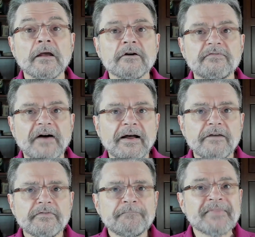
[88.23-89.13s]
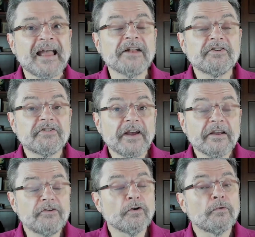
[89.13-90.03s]
Five,
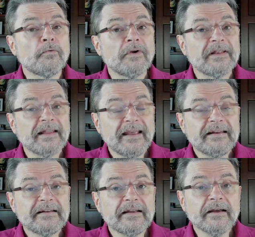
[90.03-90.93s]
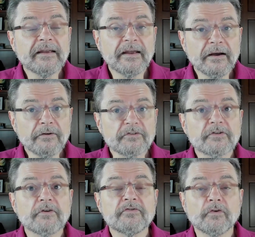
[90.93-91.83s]
check your related
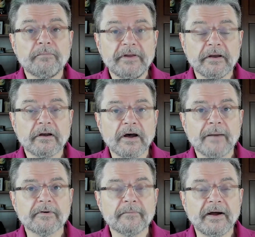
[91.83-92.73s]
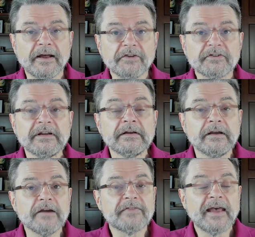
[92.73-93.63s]
accounts for being compromised.
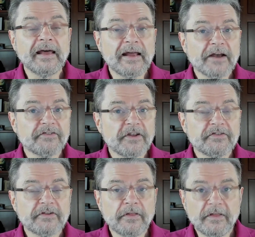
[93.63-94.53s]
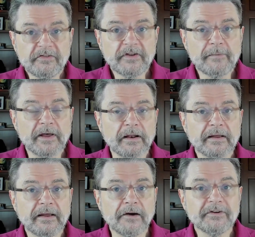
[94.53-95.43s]
If they had access to this email
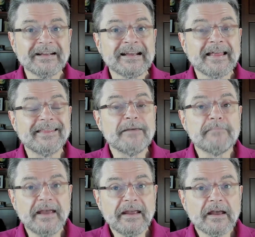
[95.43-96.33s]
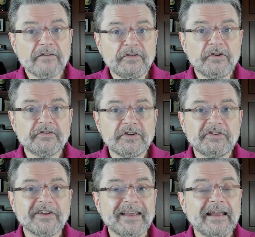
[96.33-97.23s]
account, they may have used it
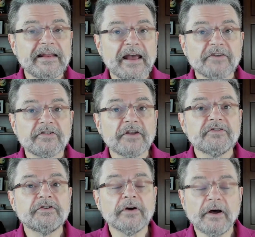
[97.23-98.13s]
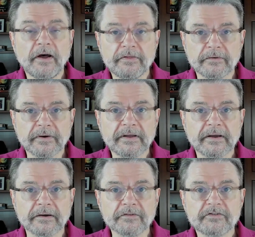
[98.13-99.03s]
to gain access to other
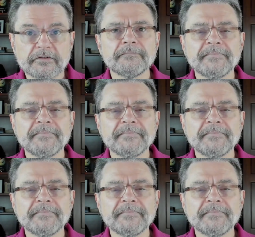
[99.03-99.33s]
accounts.